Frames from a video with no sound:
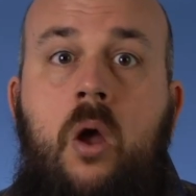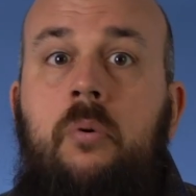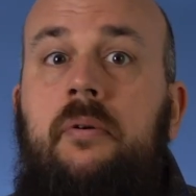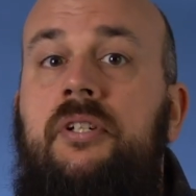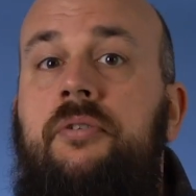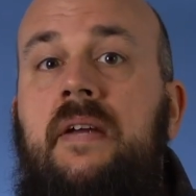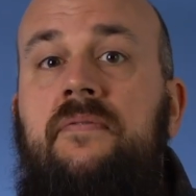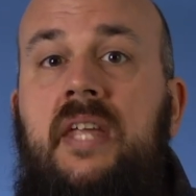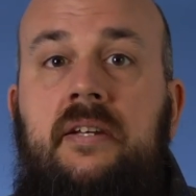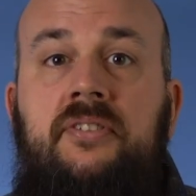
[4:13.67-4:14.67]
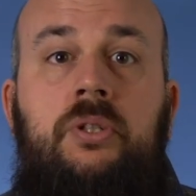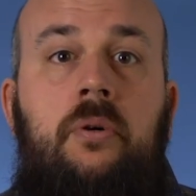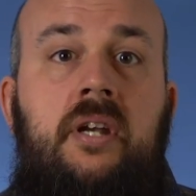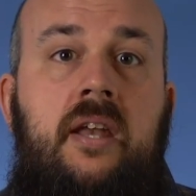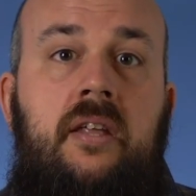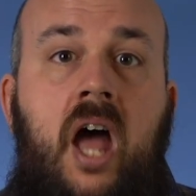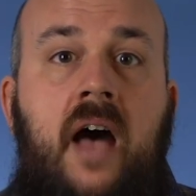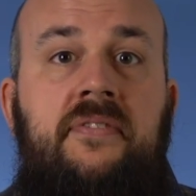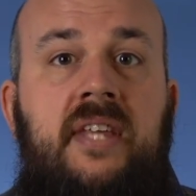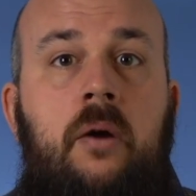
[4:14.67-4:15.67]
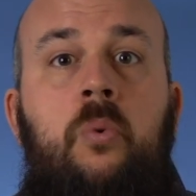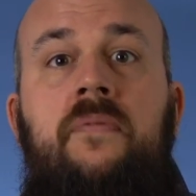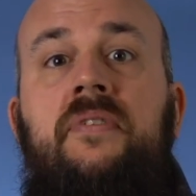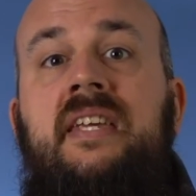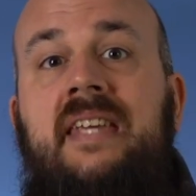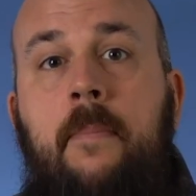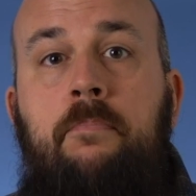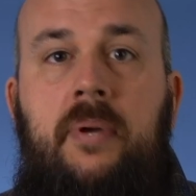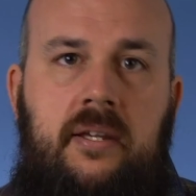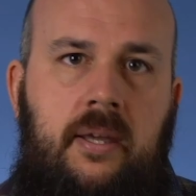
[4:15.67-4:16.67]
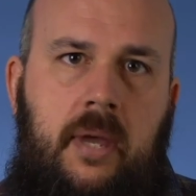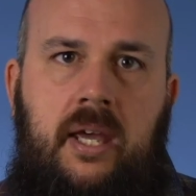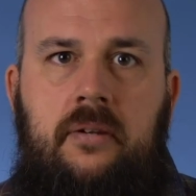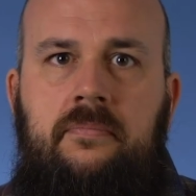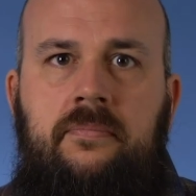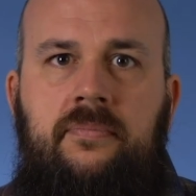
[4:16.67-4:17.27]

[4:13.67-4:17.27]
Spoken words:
We retrieved data stored at an offset with the getBit command.